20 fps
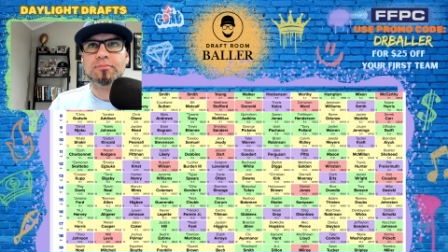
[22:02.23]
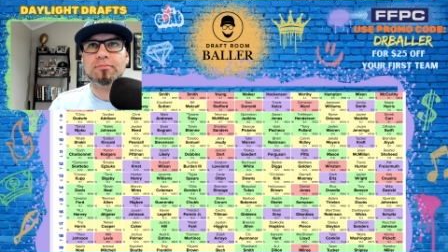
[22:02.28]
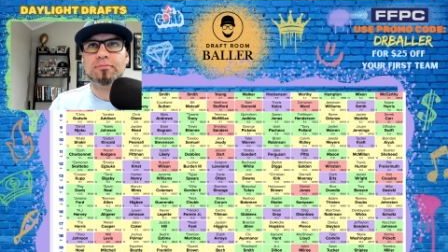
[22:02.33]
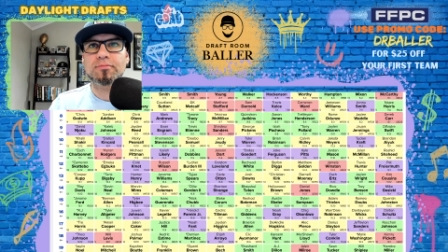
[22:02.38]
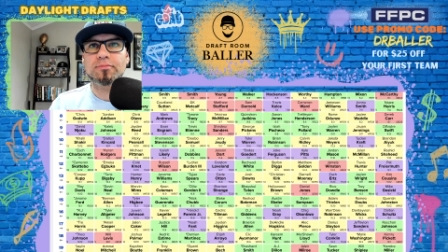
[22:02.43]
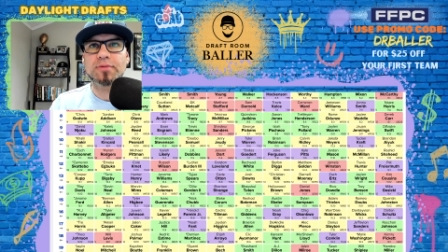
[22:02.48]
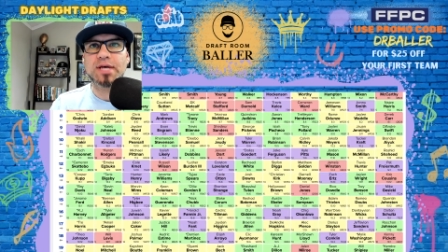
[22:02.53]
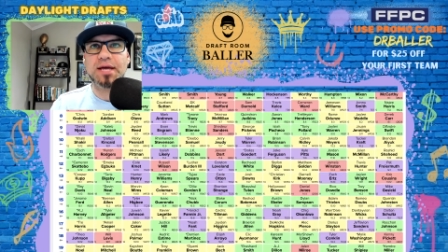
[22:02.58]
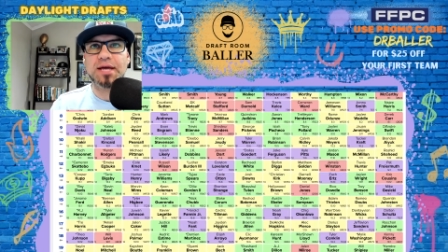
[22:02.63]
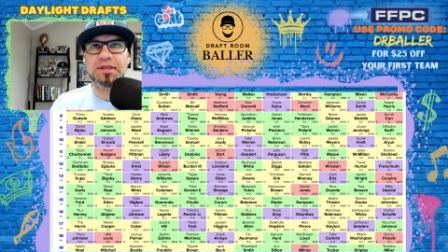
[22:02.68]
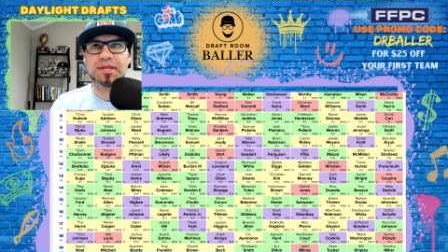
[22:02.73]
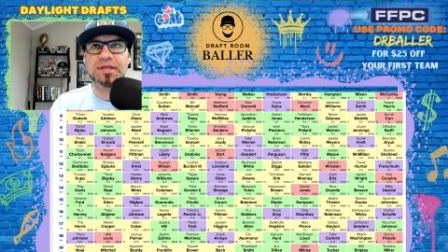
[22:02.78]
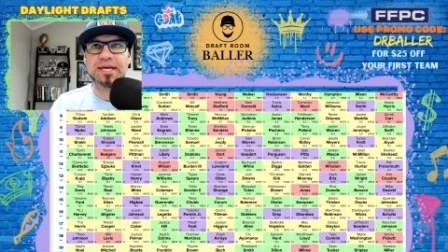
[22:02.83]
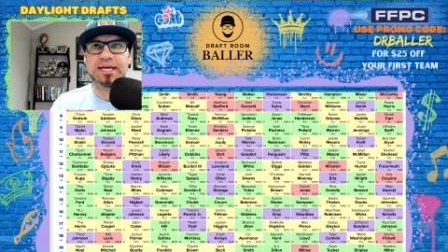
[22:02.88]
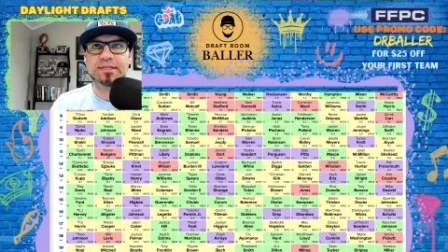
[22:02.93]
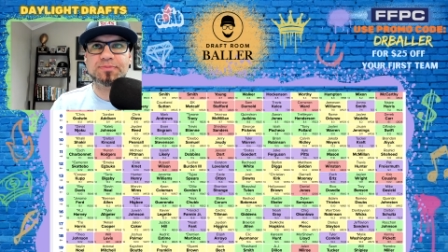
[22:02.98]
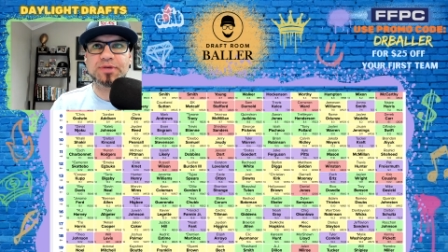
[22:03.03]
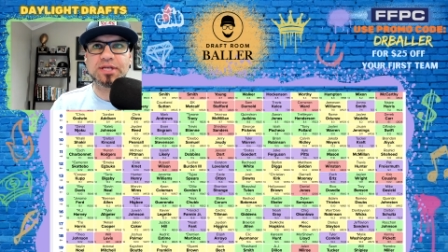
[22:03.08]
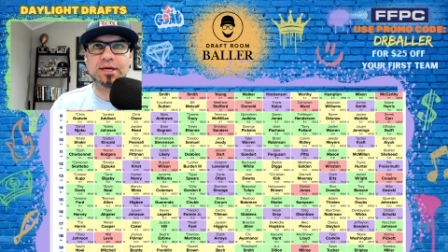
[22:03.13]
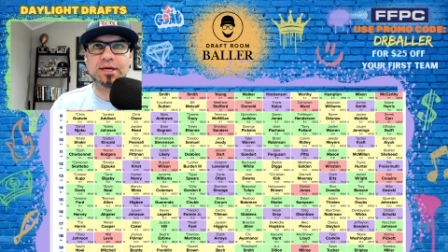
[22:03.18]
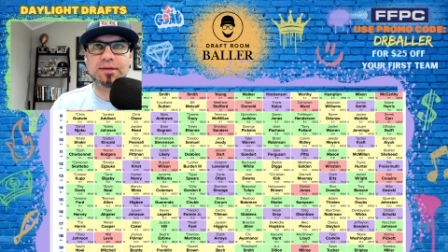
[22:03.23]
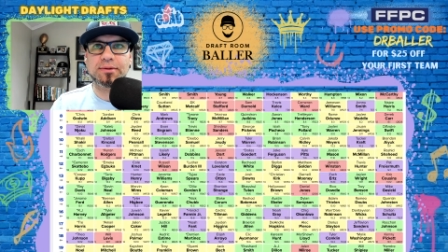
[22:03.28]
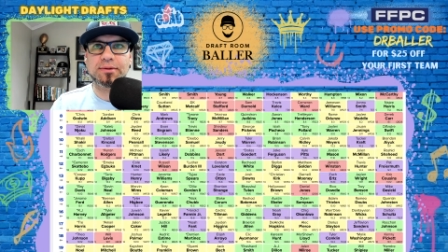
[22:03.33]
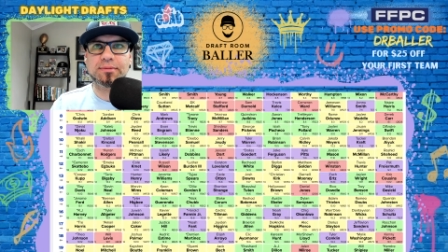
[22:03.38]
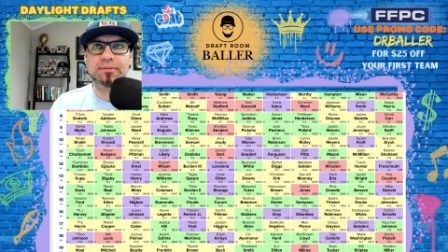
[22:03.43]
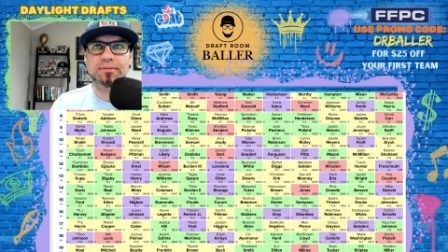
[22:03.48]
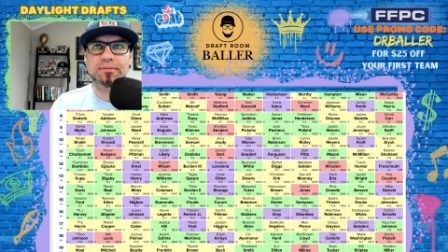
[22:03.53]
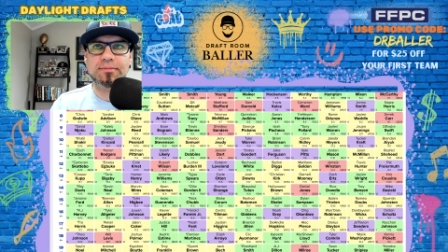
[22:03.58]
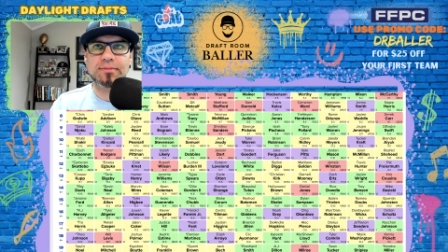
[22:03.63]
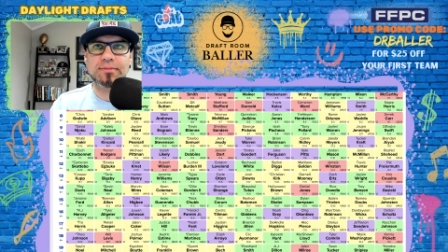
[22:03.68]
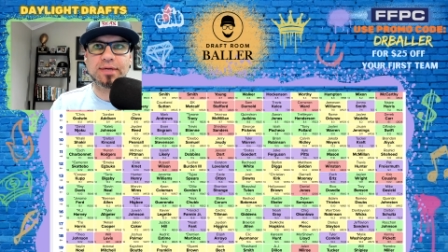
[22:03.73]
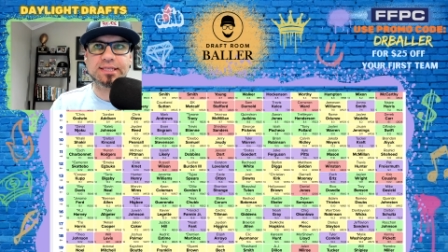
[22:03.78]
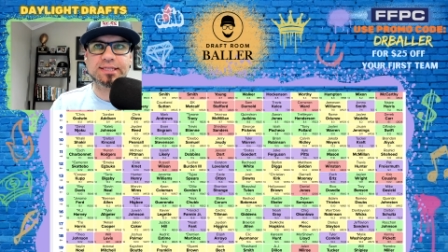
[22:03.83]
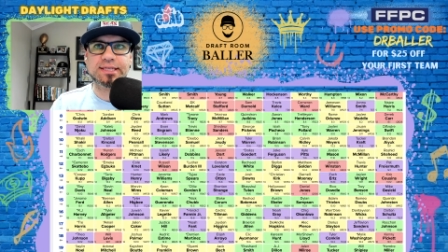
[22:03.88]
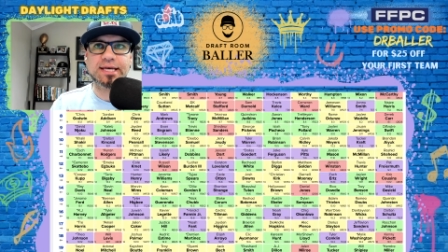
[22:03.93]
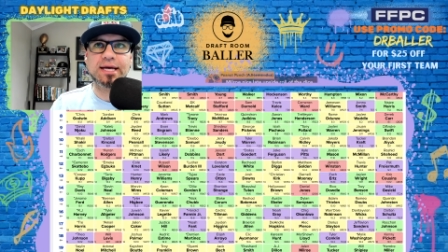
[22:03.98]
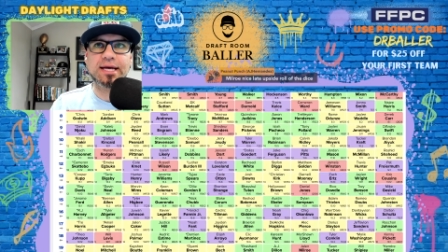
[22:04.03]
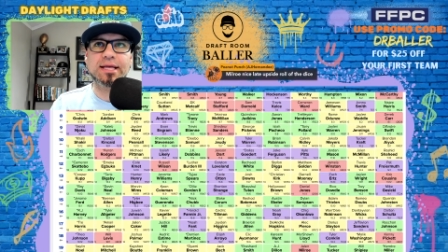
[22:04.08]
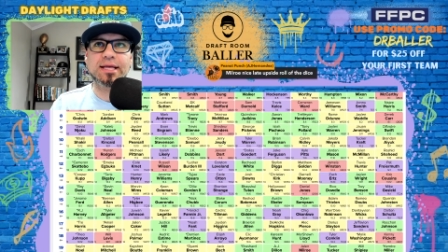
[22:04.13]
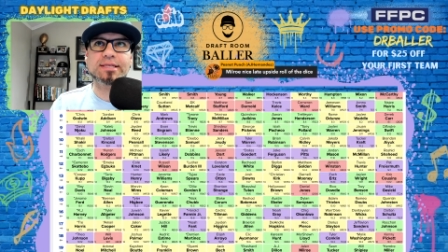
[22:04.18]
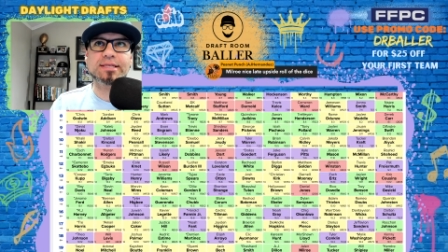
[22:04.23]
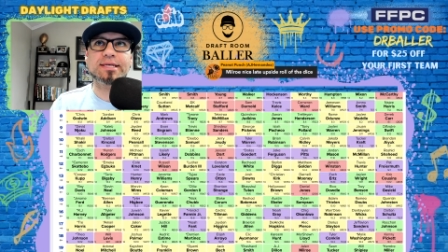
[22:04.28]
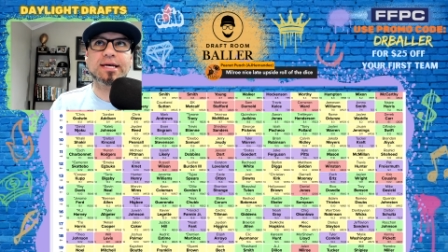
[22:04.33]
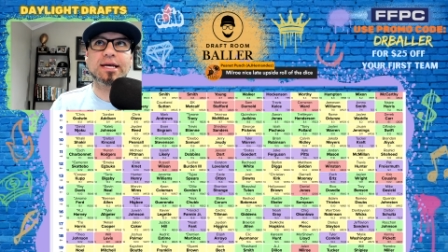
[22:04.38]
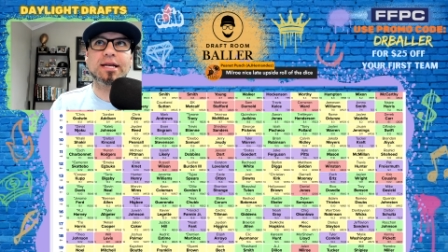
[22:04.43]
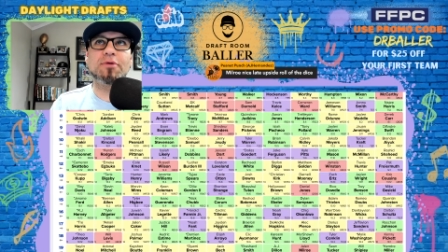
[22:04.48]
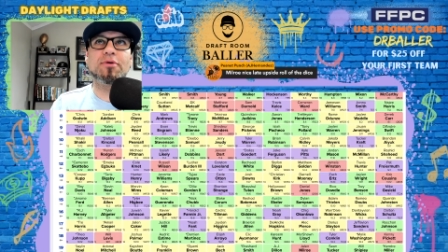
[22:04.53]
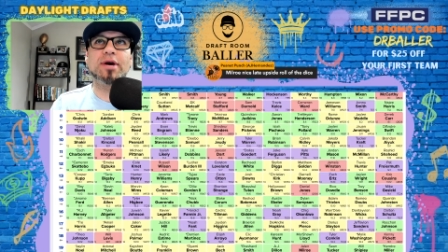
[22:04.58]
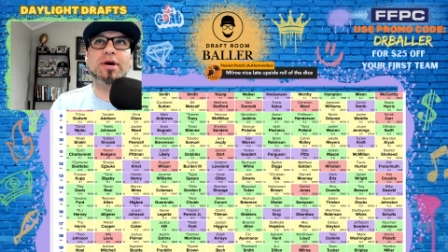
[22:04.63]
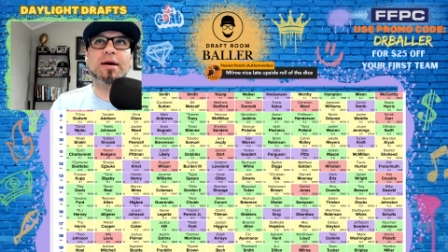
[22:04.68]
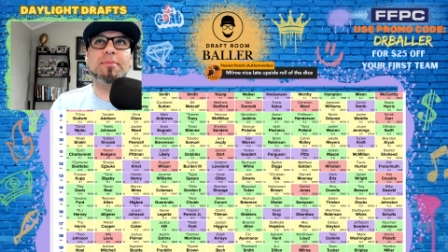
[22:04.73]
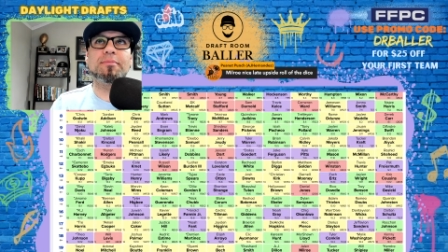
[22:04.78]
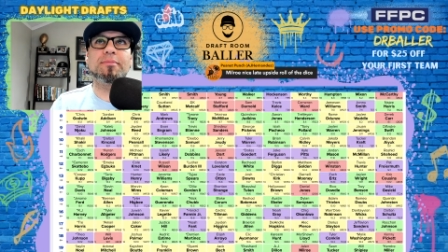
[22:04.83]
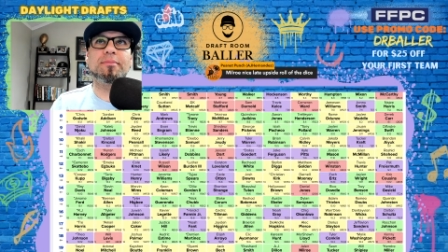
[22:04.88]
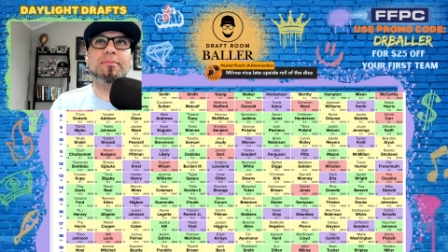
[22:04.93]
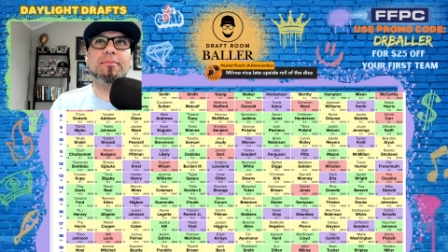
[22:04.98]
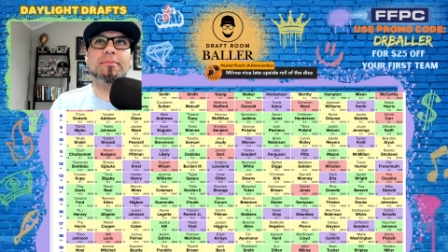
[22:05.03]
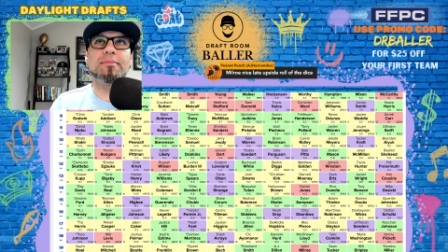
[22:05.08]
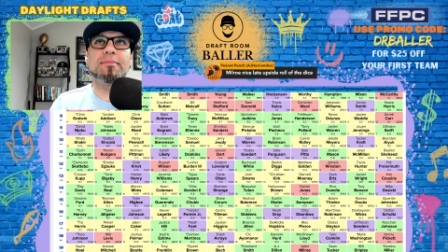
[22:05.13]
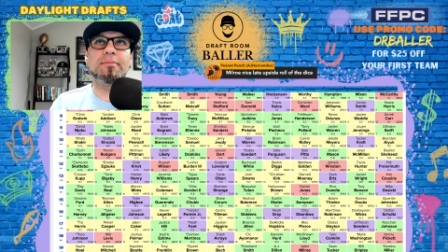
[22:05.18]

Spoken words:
Yeah, thanks, Peanut. That's kind of what I'm